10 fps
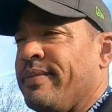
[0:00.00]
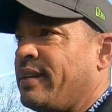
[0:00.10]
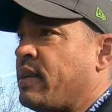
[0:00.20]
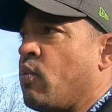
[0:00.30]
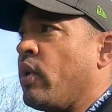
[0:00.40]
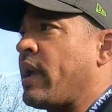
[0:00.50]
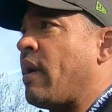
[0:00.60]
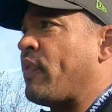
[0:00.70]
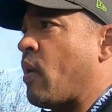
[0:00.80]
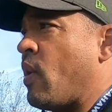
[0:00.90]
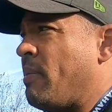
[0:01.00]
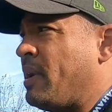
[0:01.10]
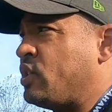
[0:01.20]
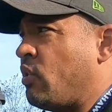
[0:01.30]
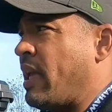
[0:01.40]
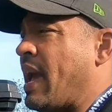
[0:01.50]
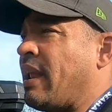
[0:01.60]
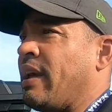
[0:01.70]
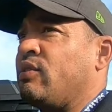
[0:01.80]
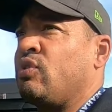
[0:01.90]
Didn't work out that way because you only had
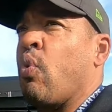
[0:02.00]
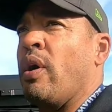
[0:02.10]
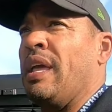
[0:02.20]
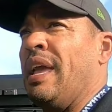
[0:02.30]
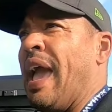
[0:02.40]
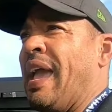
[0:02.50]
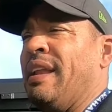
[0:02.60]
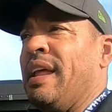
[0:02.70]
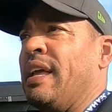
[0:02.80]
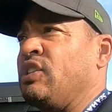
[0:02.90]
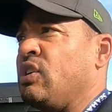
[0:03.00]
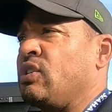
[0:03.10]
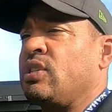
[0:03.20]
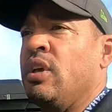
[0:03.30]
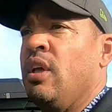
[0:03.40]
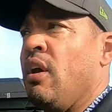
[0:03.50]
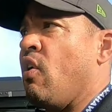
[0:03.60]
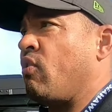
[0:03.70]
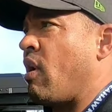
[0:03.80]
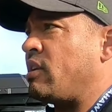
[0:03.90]
like 28 inches
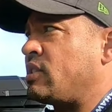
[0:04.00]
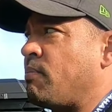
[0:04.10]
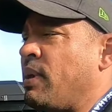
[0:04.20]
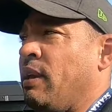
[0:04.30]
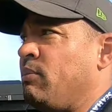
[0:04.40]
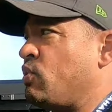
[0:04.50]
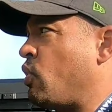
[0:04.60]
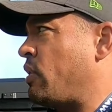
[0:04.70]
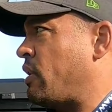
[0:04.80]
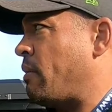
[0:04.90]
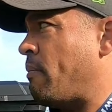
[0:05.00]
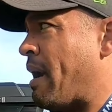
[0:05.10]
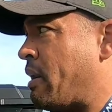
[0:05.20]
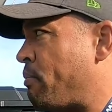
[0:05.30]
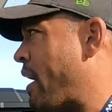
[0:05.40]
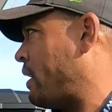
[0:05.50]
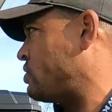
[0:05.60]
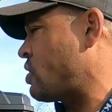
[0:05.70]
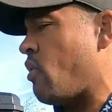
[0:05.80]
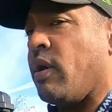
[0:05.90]
across the beams where the mounting brackets
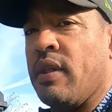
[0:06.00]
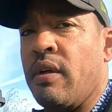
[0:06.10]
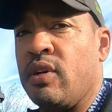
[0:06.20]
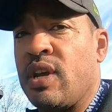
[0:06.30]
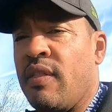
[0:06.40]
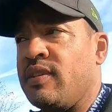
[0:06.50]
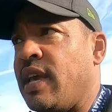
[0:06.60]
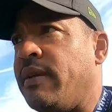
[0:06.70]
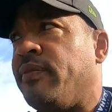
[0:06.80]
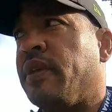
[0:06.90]
go on the underside of the tent.